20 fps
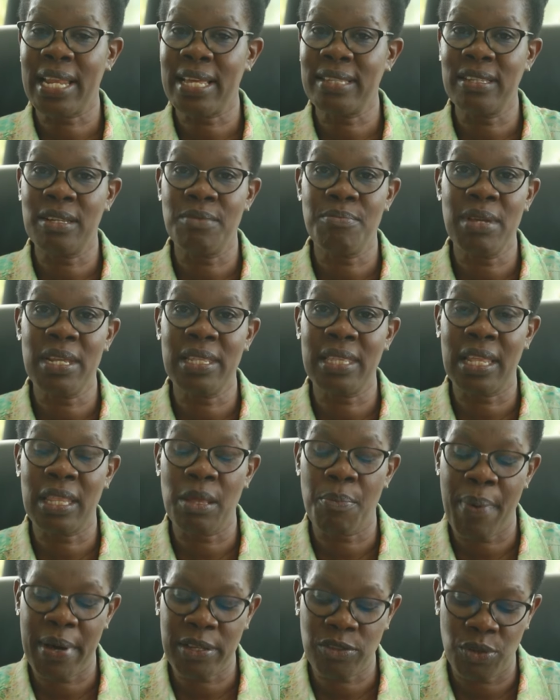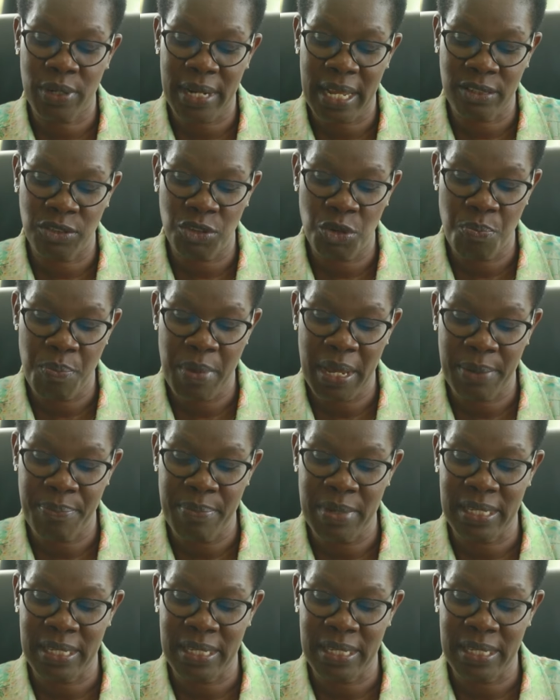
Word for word: doesn't mean that the person doesn't make